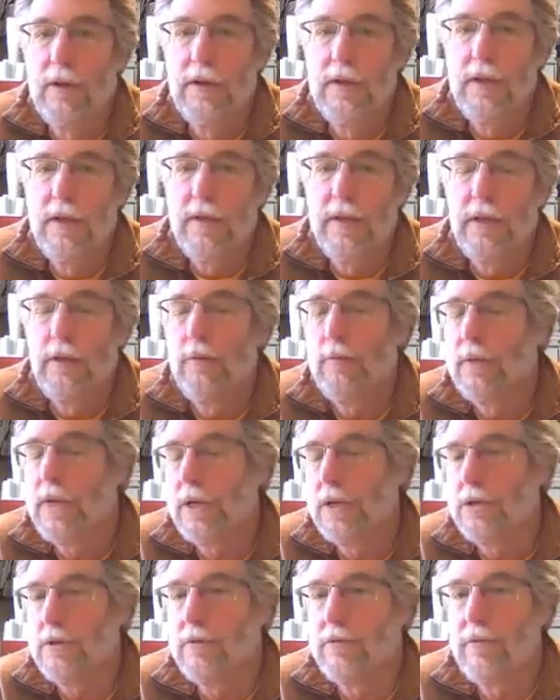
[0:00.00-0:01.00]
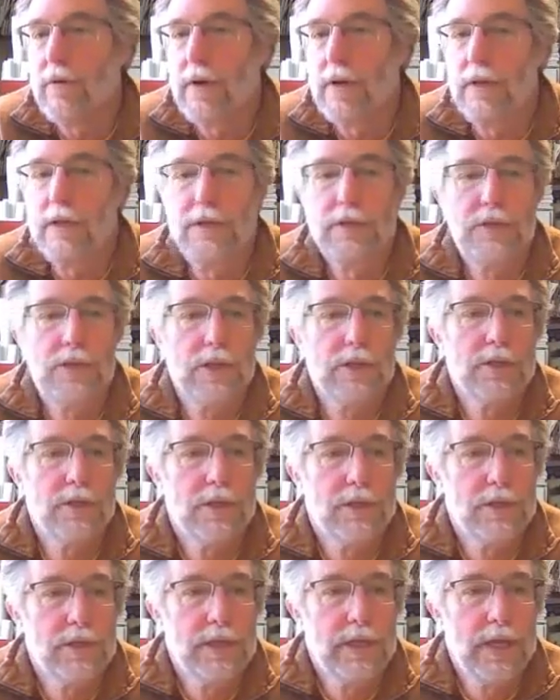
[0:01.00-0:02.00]
file. The illumination file is
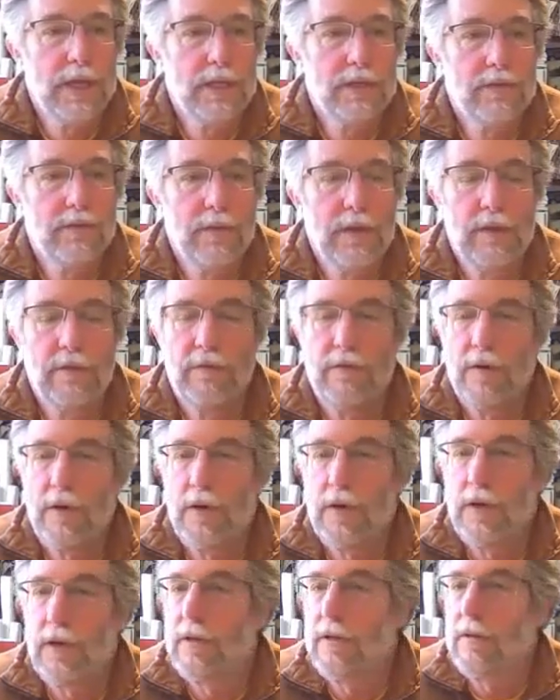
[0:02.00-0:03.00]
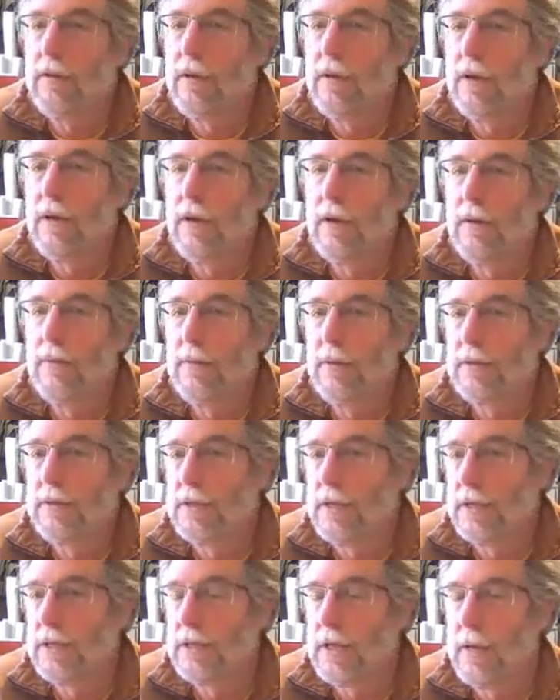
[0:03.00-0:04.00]
just a CSV file.
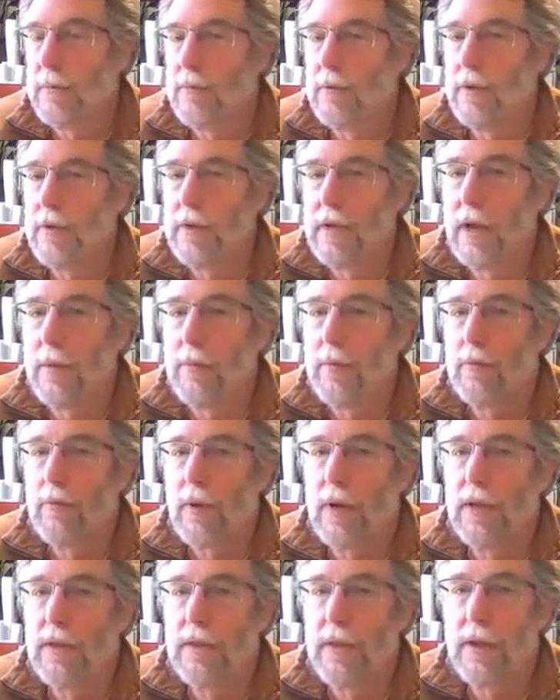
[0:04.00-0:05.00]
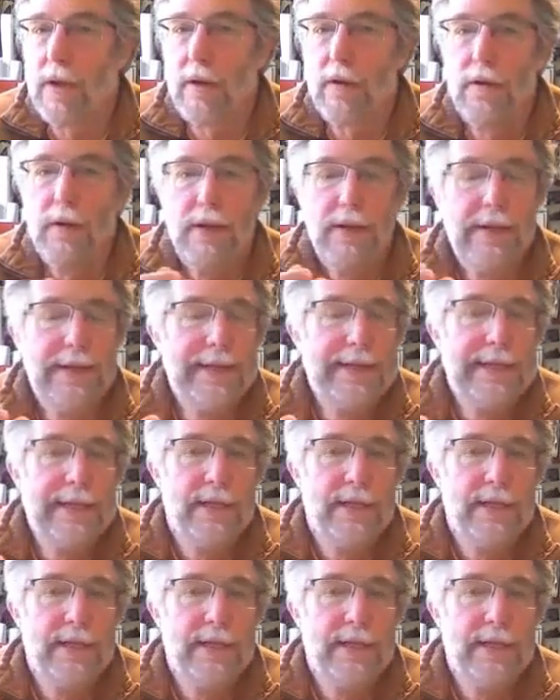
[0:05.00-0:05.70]
There's an example in the upper right there.